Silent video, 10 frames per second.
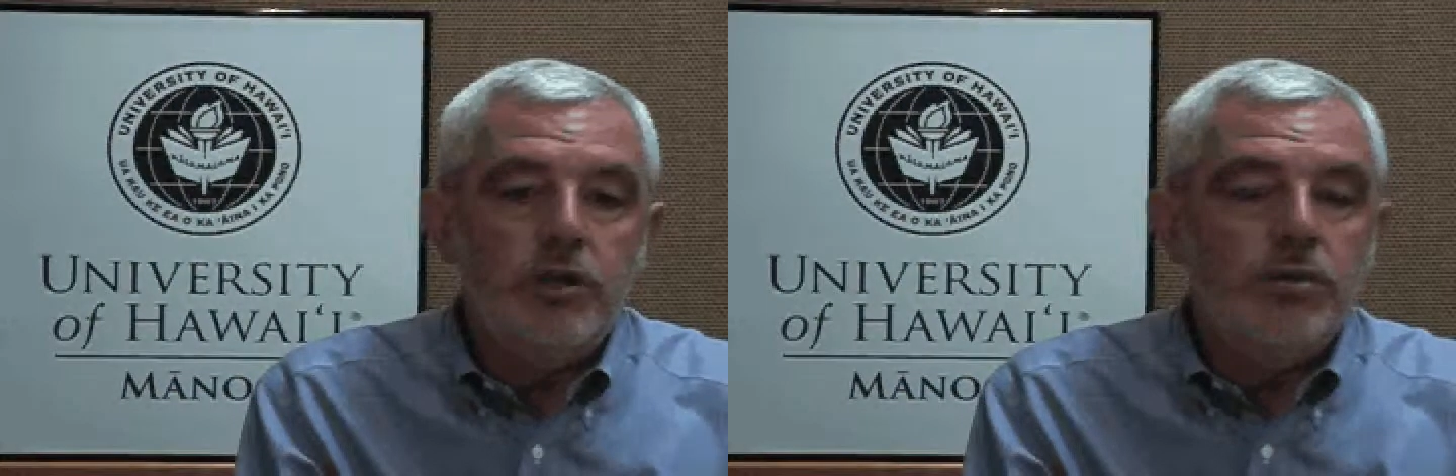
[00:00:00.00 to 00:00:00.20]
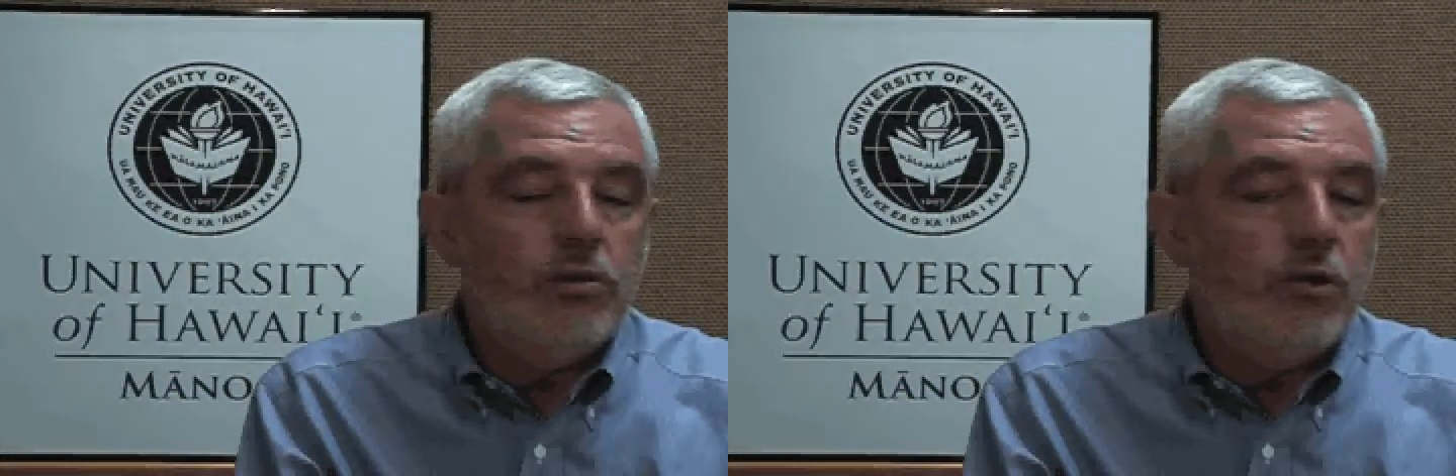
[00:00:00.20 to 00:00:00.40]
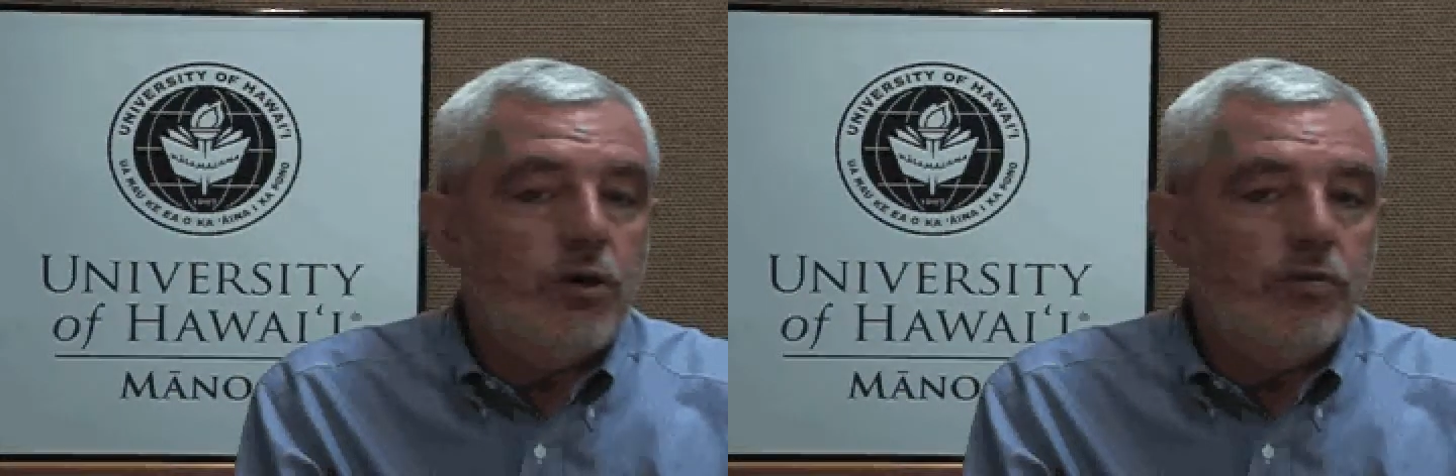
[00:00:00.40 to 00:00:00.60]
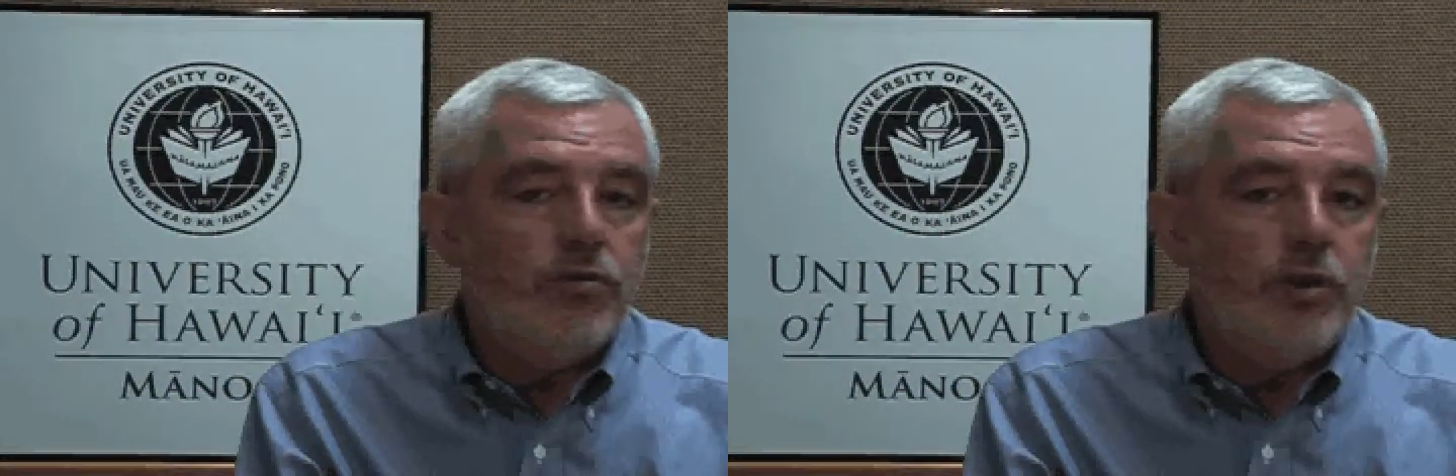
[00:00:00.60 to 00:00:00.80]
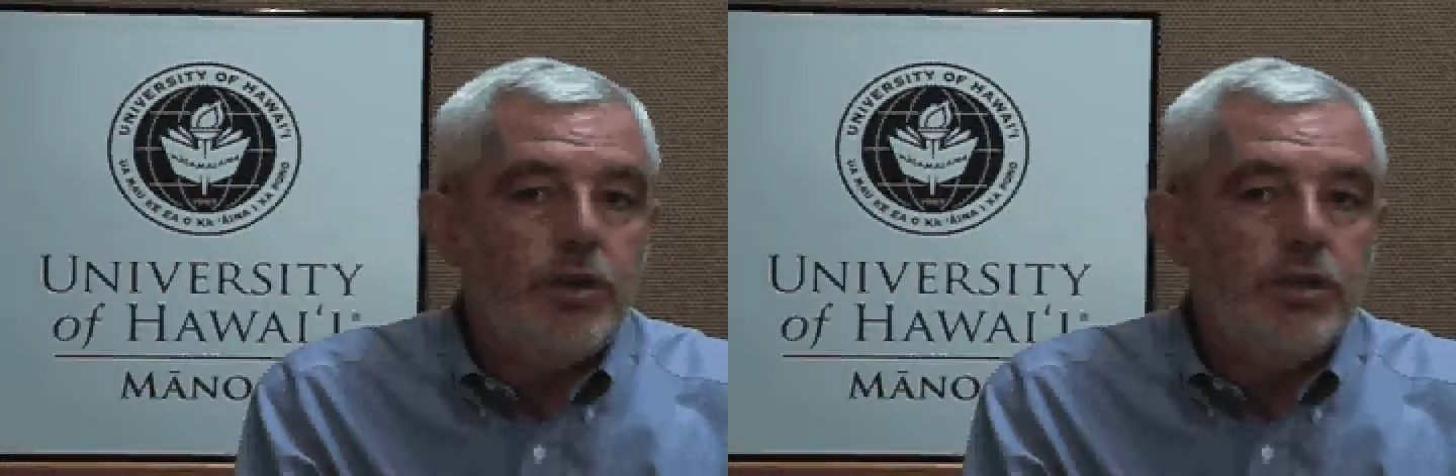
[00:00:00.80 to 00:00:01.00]
on the Law of
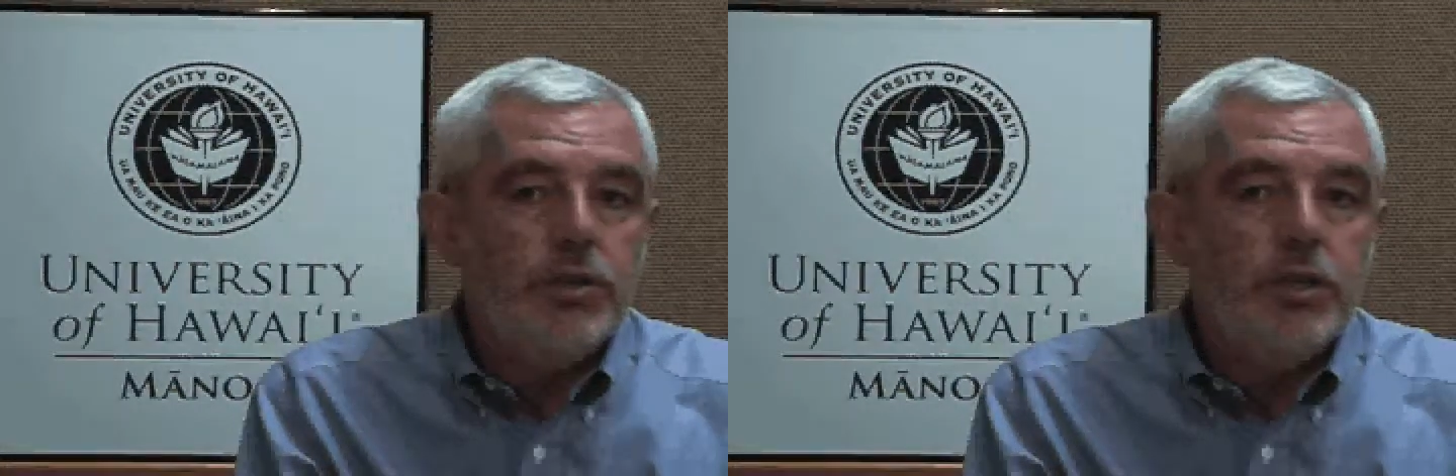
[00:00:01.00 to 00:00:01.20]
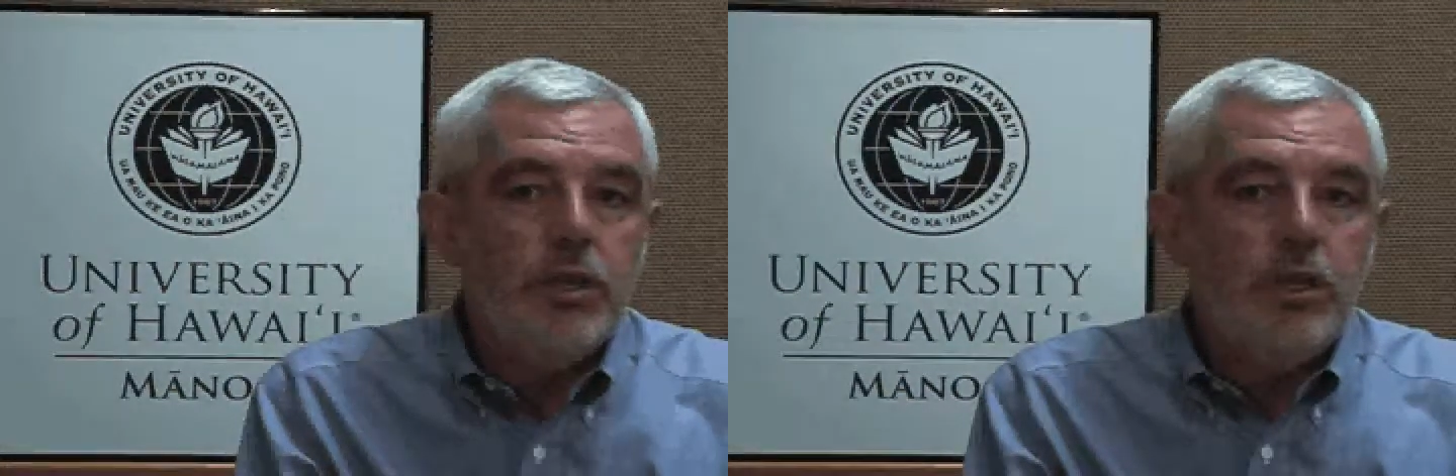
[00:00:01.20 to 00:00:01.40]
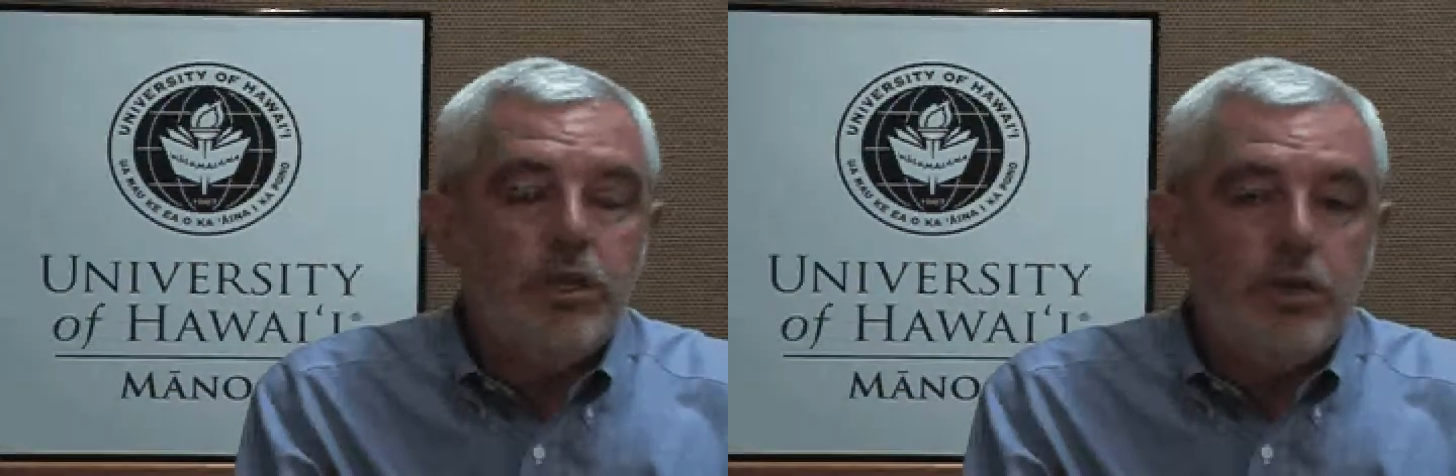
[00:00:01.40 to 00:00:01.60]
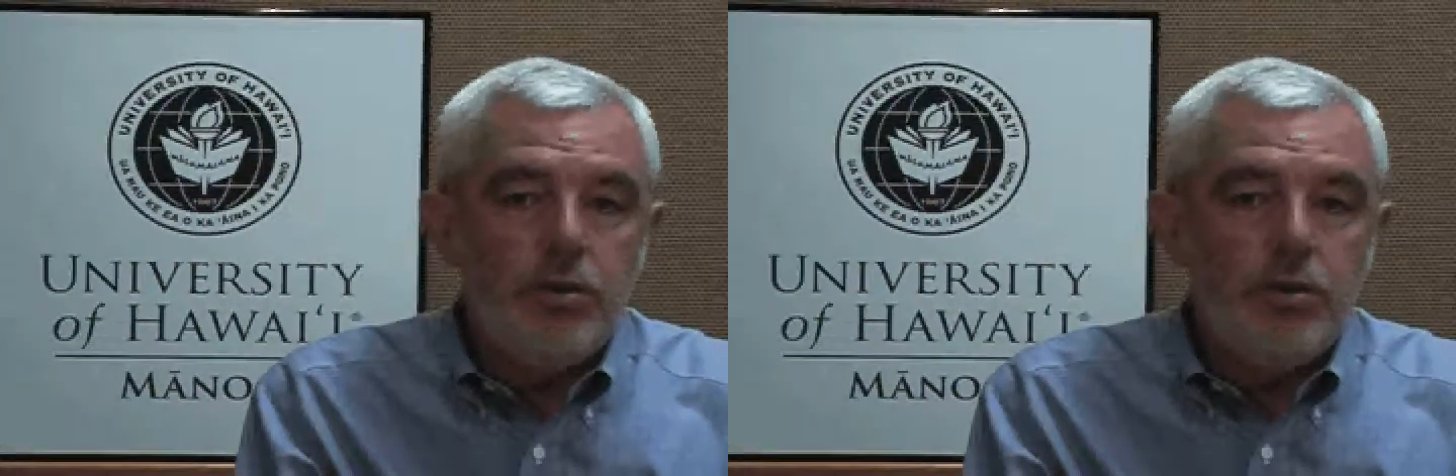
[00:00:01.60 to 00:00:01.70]
Treaties in